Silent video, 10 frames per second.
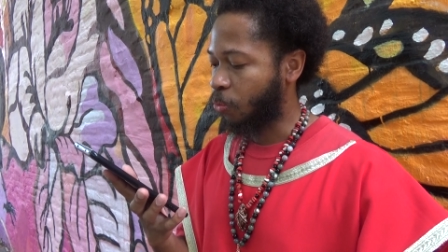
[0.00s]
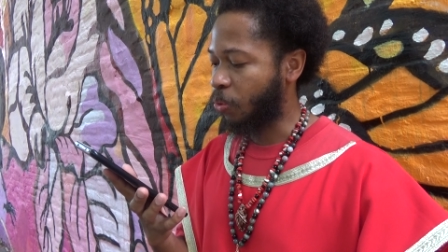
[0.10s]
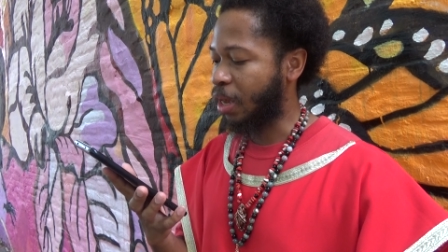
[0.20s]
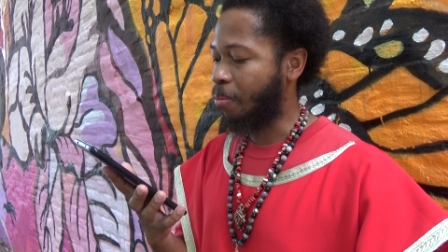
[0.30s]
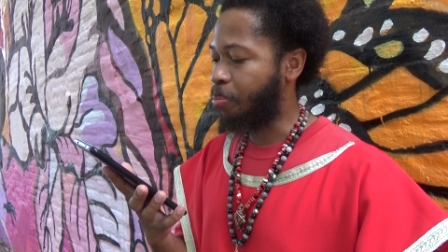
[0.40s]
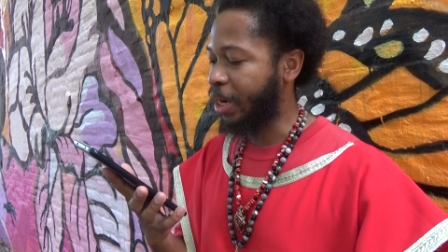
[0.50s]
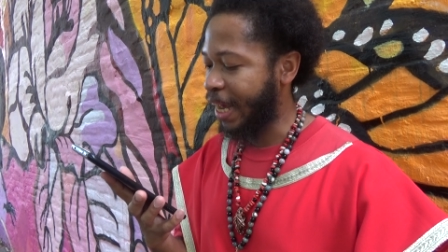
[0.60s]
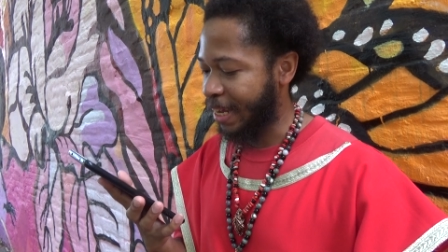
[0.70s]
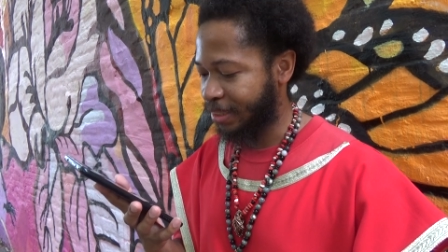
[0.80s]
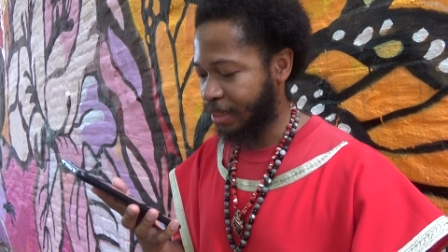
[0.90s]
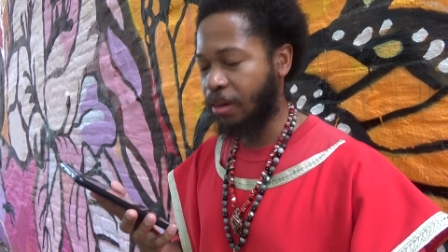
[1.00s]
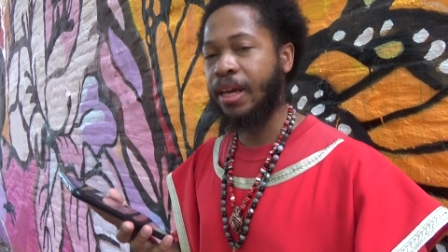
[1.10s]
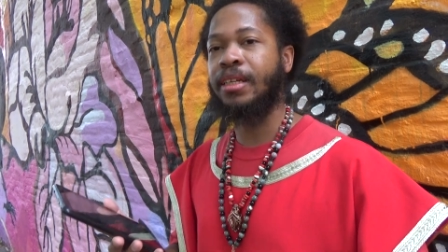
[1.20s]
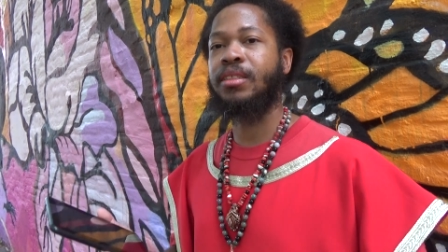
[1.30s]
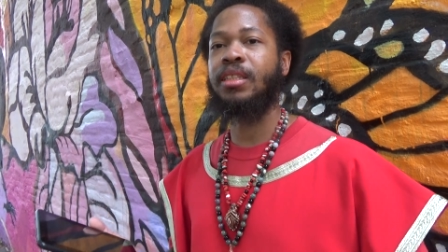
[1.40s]
with blasting.
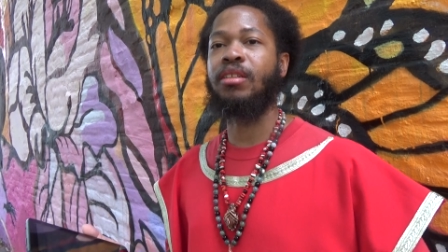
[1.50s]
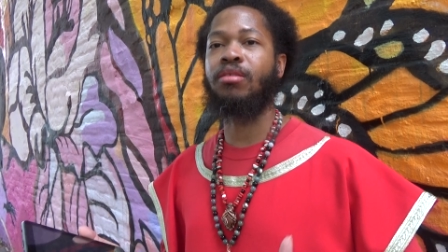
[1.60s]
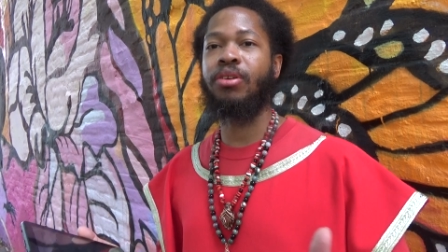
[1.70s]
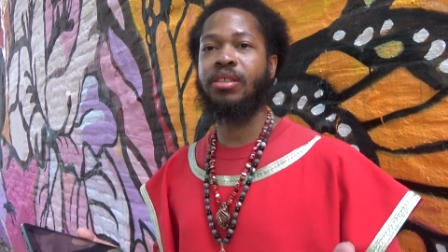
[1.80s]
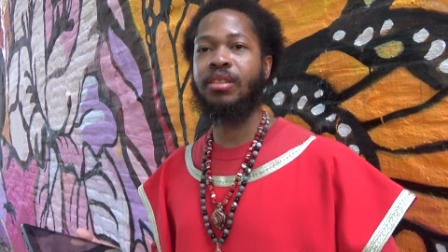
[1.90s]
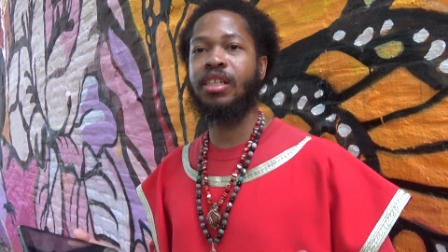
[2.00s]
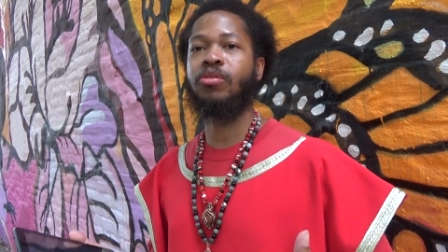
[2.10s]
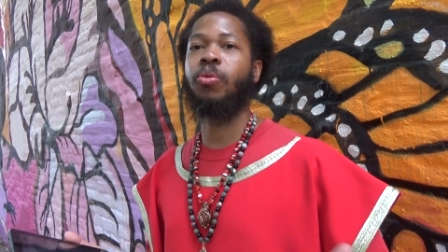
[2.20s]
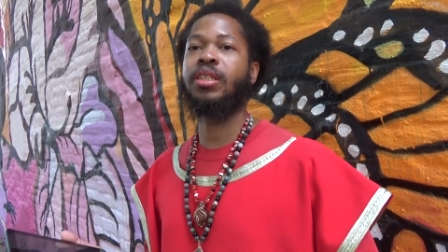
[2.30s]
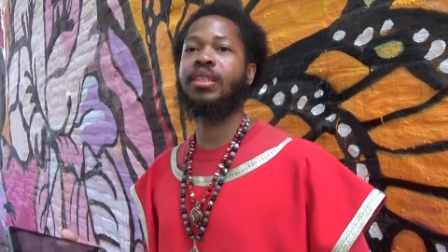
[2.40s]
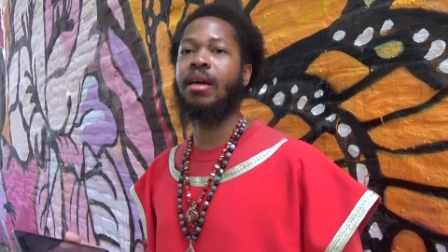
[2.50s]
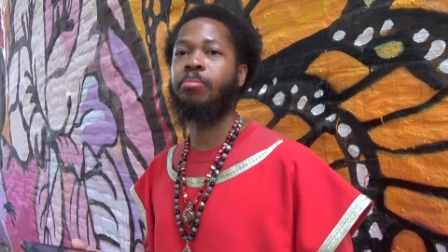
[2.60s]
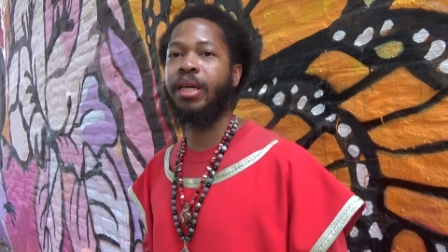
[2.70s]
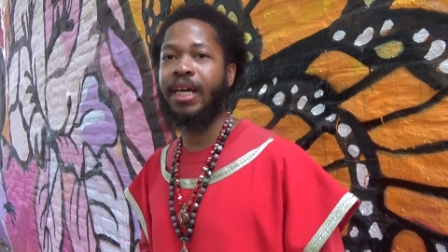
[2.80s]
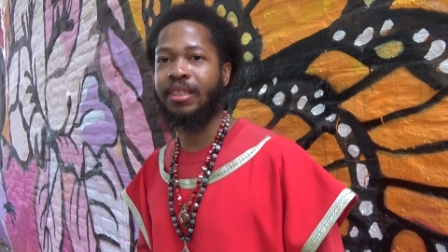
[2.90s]
And see, the question is, what is that
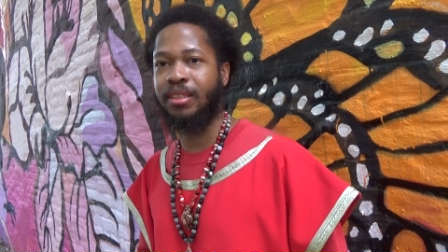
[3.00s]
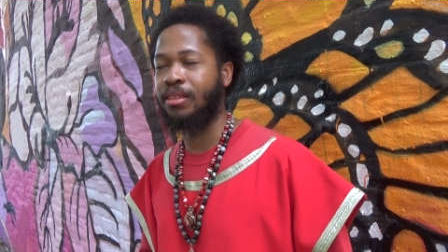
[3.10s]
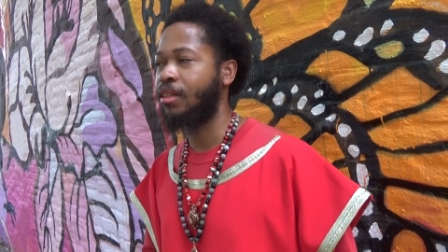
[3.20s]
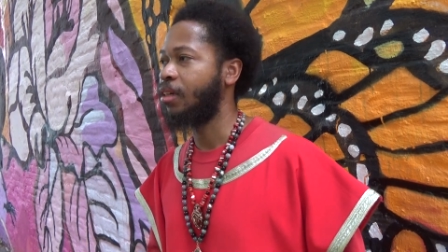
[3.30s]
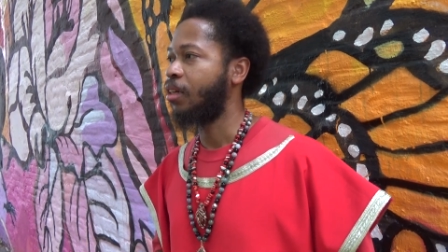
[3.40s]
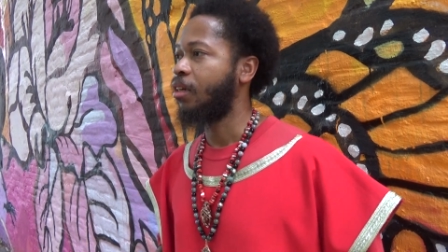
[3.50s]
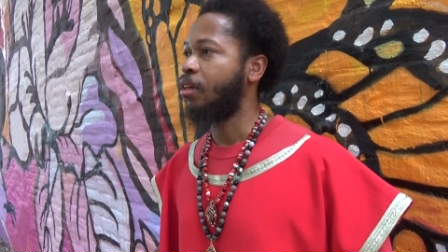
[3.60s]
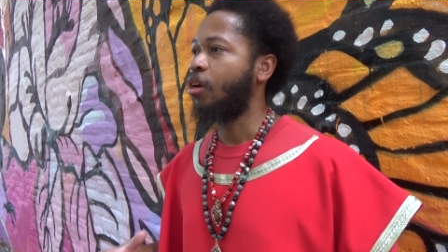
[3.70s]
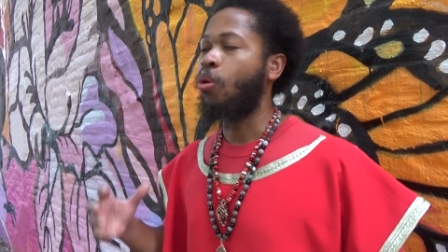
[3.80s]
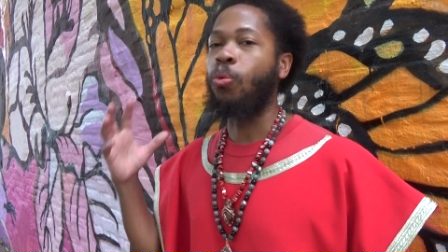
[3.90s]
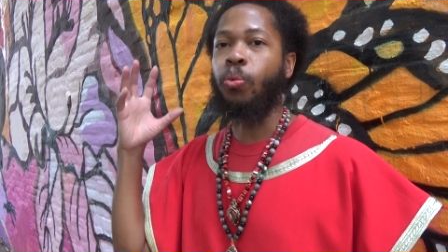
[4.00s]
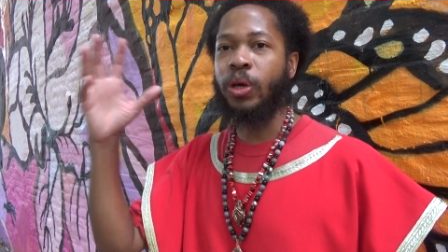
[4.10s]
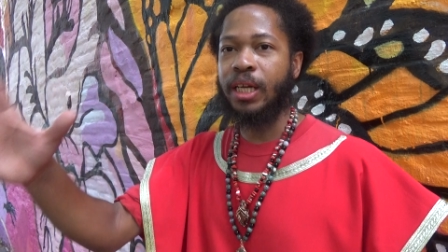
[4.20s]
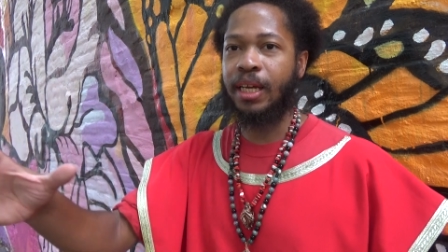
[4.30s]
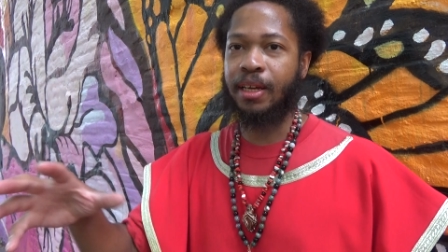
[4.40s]
blasting?
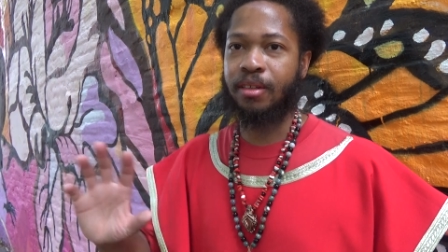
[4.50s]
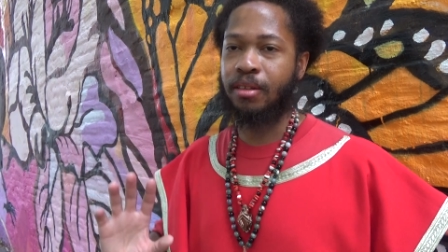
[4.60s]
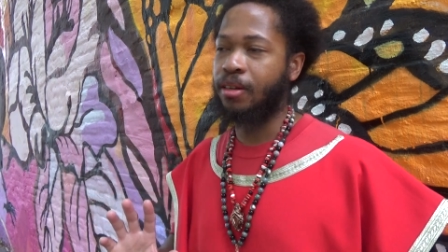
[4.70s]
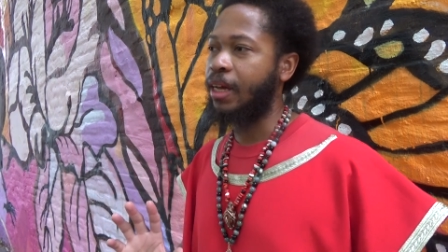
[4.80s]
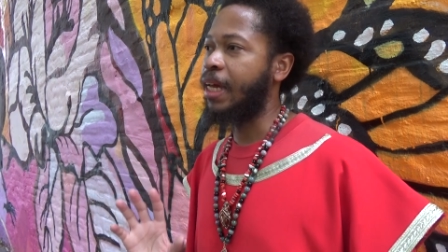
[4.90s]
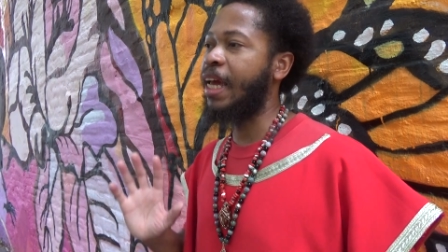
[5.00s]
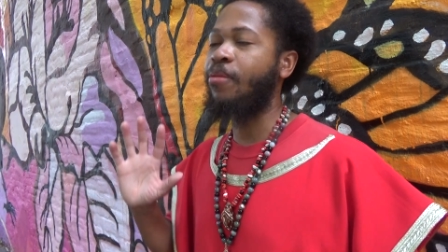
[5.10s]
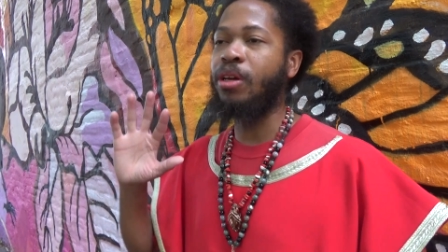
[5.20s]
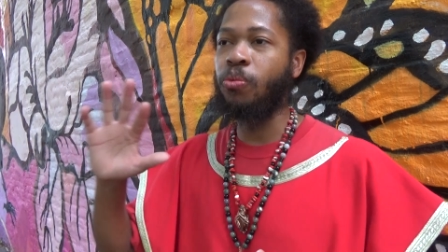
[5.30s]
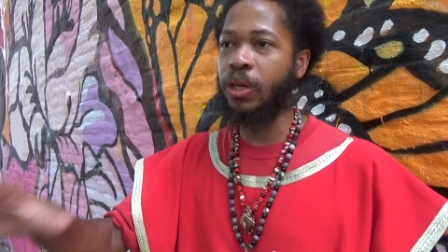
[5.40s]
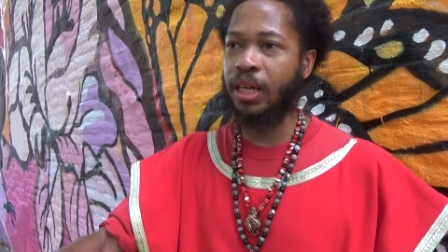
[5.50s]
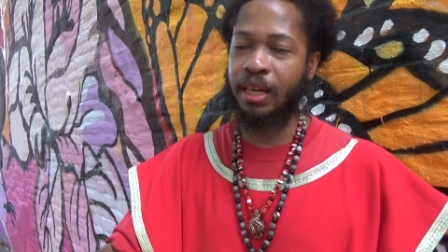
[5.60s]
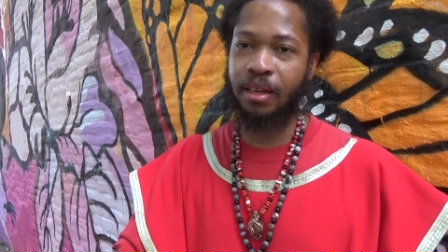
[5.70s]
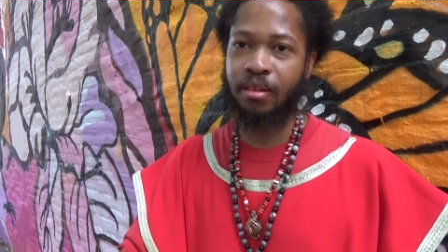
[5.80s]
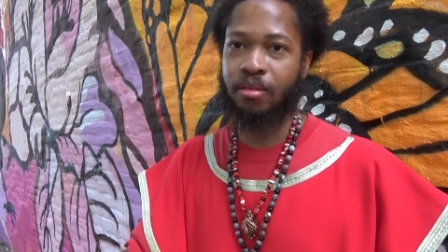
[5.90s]
Wind, heavy wind.
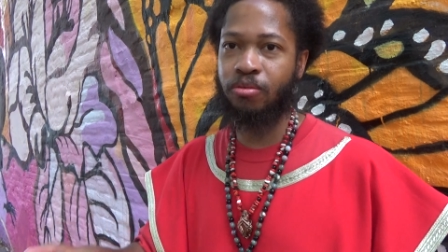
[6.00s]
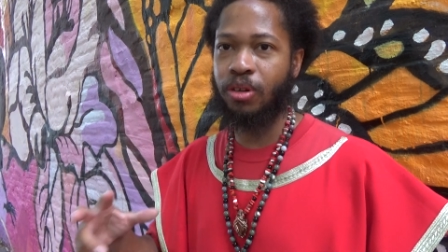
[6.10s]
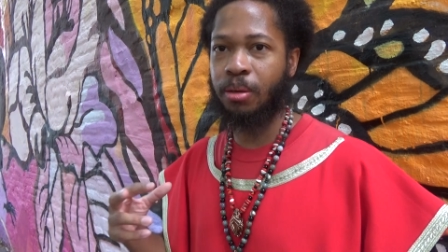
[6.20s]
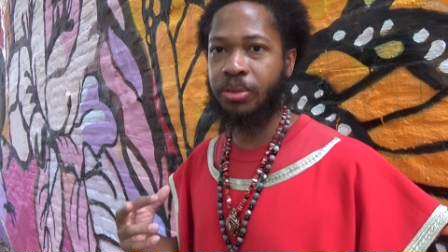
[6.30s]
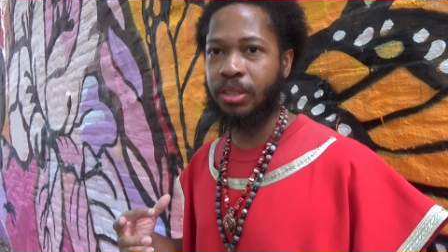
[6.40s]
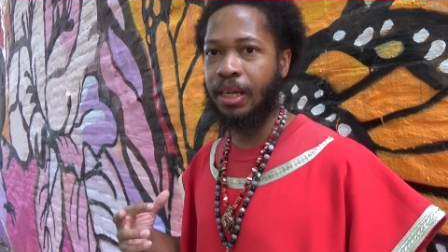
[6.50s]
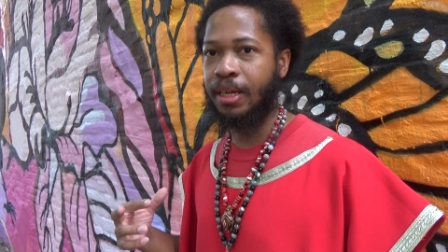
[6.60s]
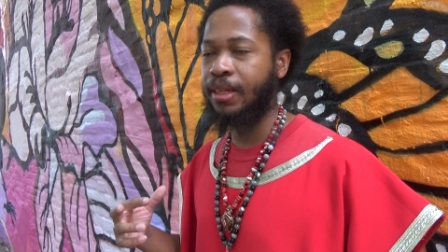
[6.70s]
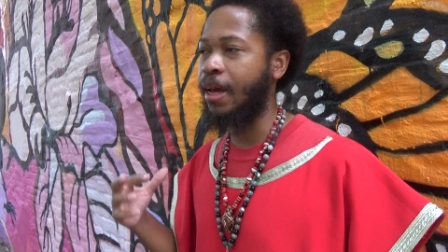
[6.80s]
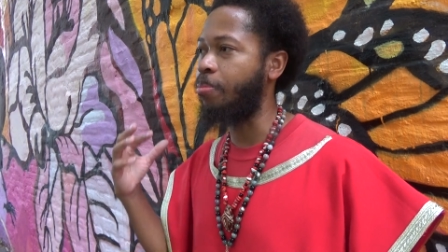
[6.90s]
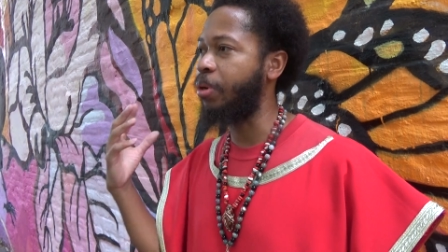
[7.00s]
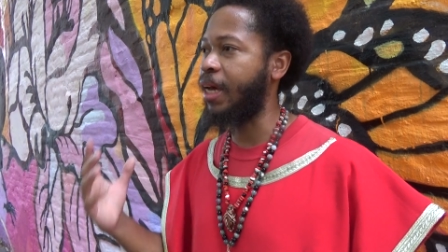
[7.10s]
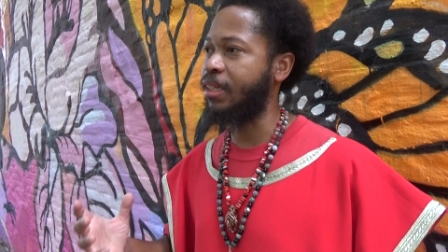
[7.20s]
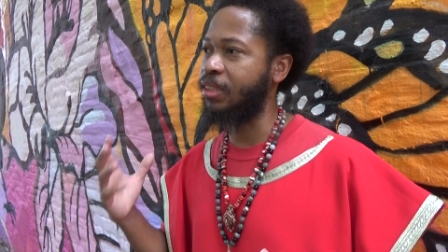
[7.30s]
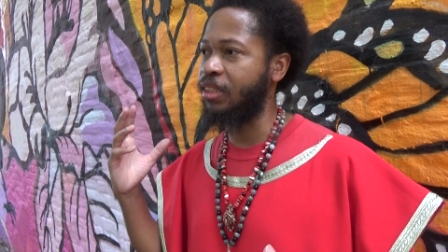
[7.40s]
You know what I'm saying? That
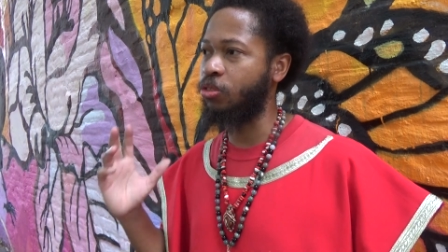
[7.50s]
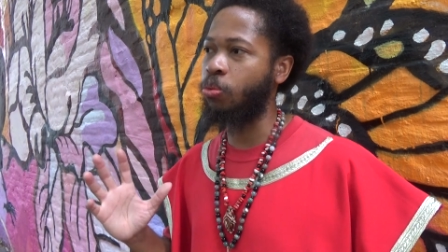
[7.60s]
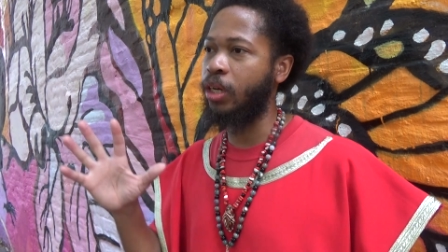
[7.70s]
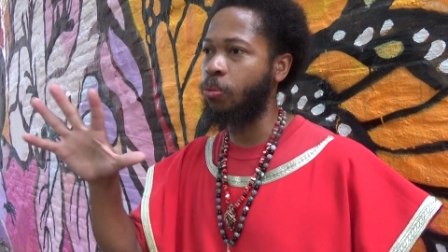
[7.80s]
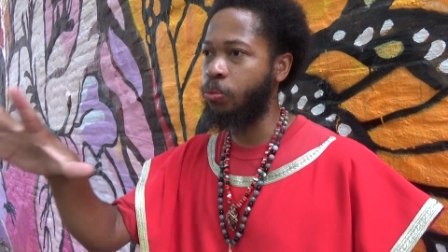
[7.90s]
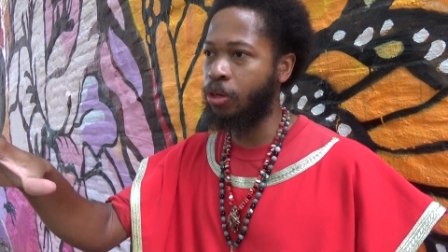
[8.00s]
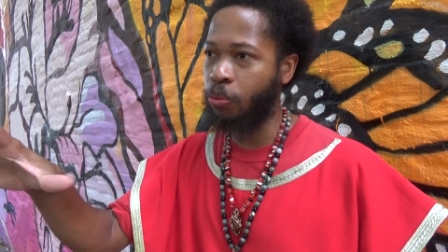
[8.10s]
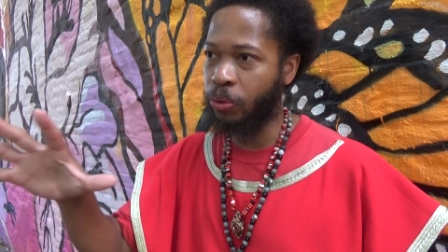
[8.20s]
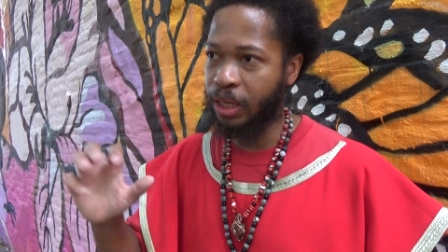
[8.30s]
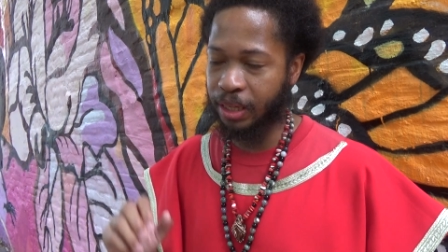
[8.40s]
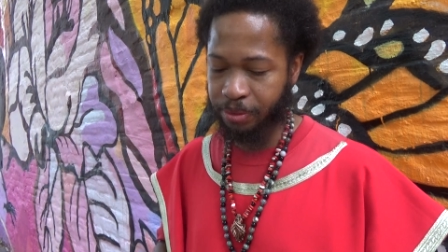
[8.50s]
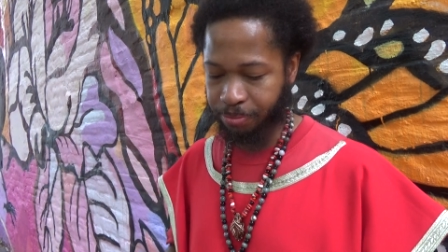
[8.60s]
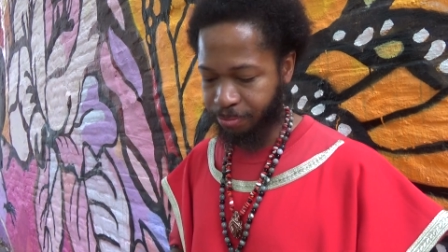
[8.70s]
blasting is what? The wind.